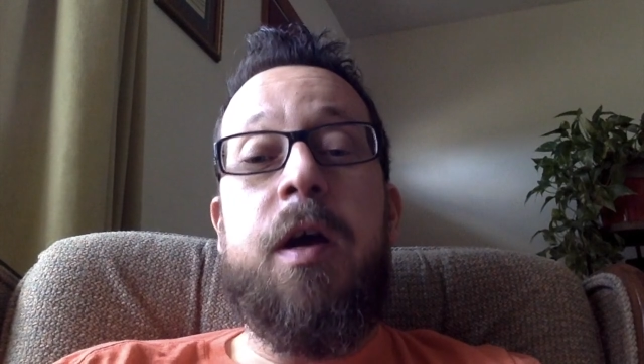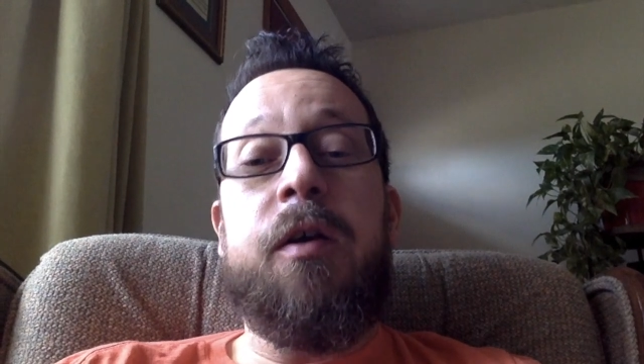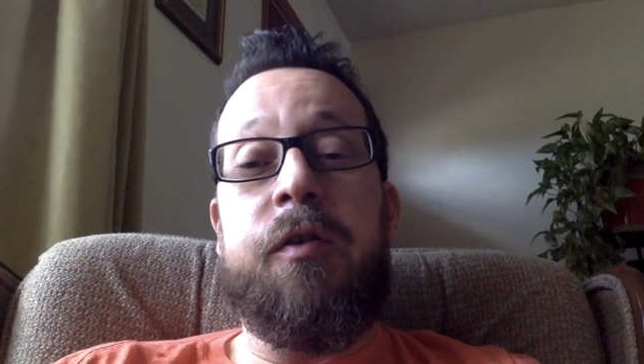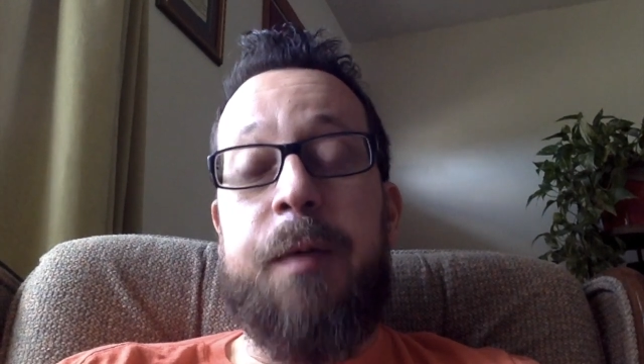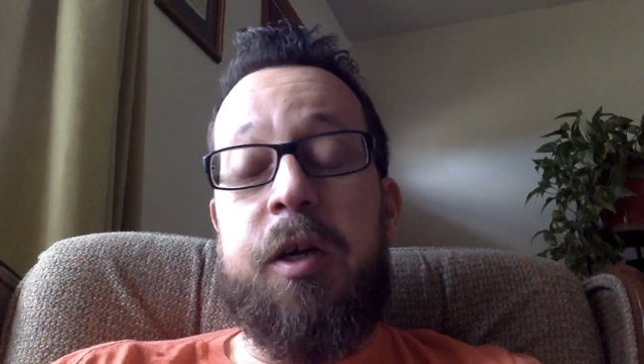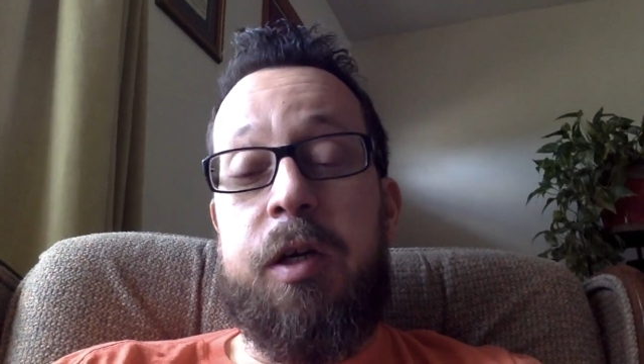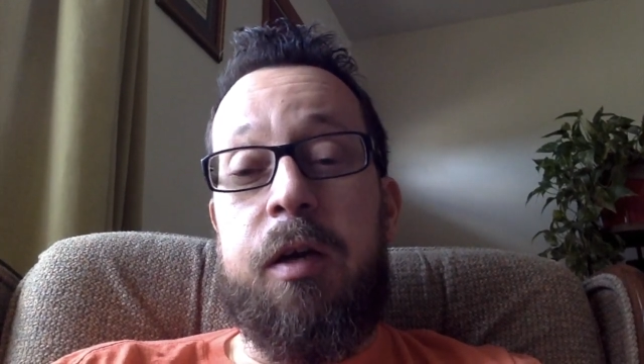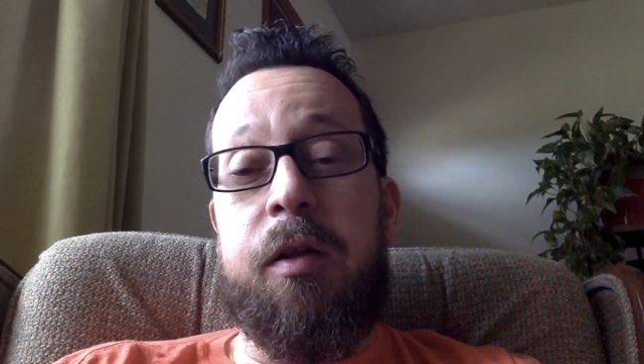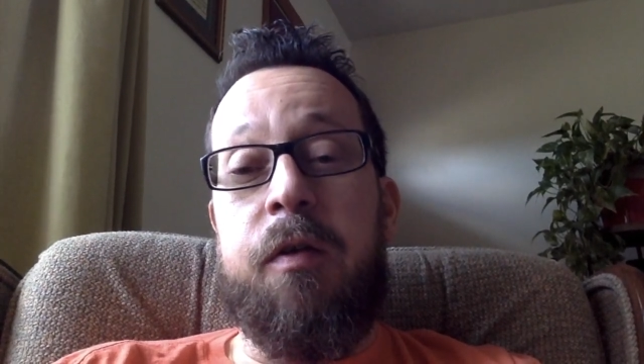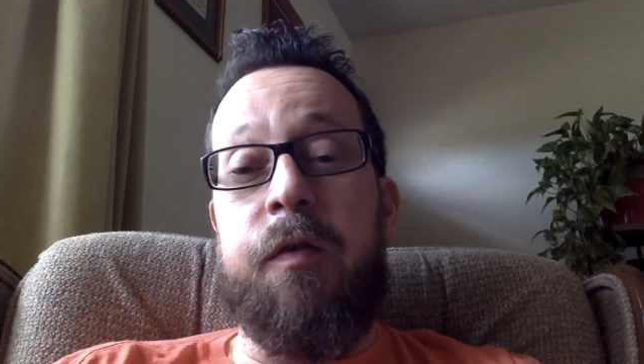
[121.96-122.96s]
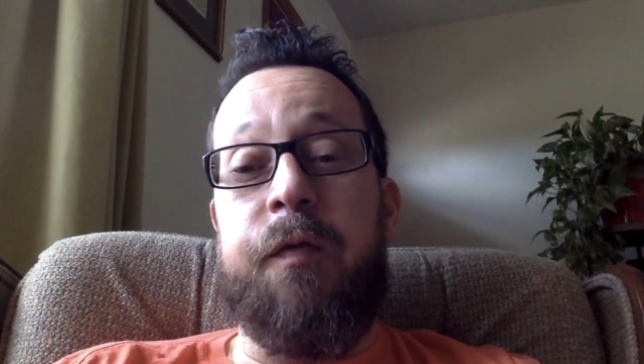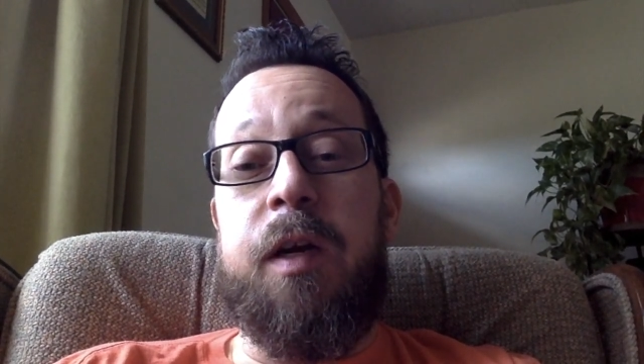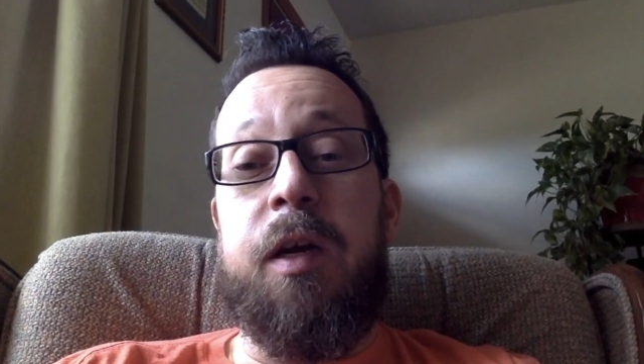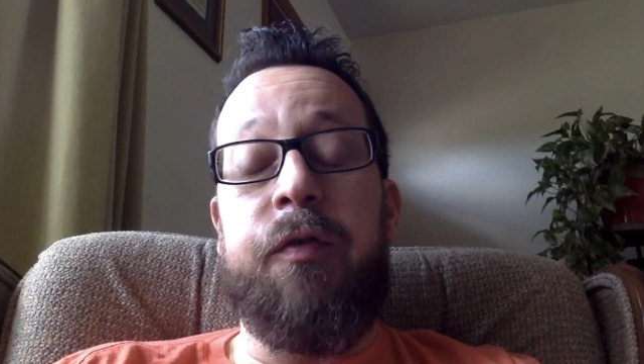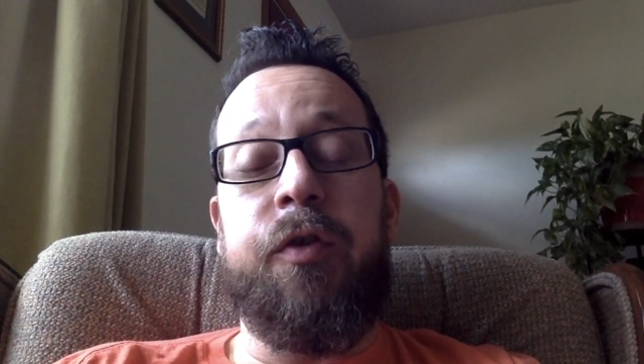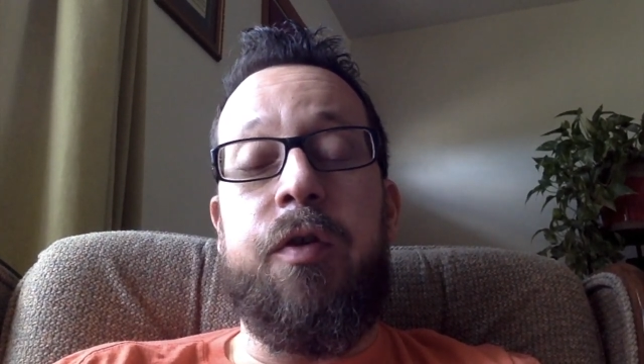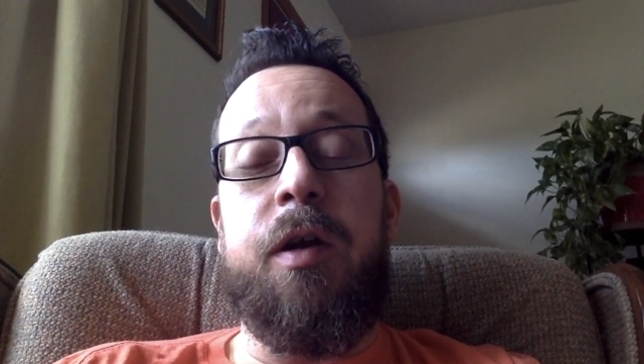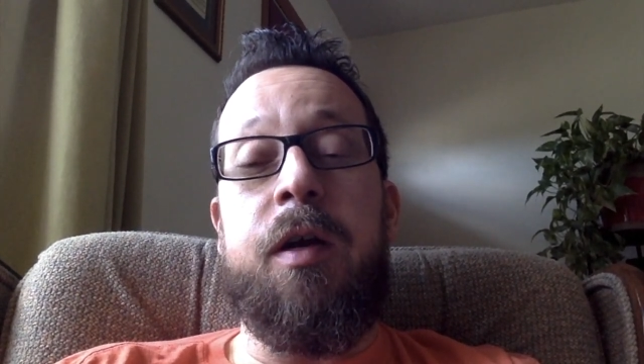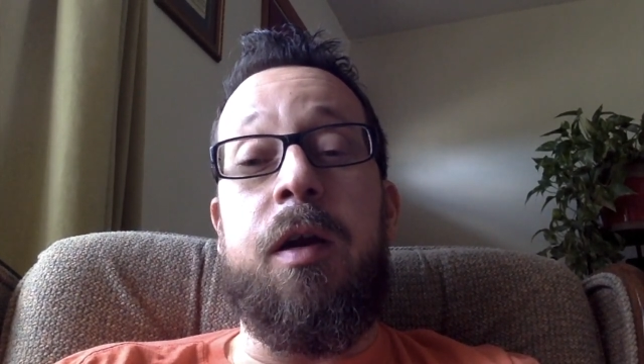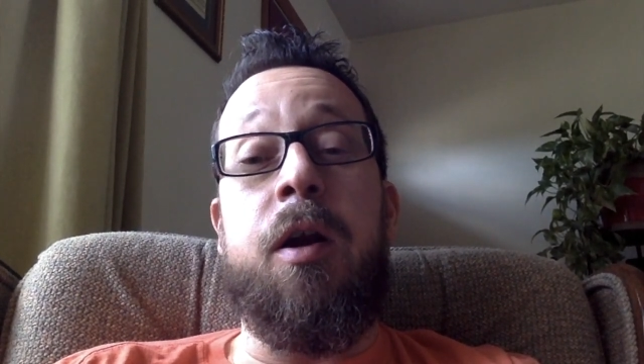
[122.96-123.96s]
just make sure you get those videos turned in,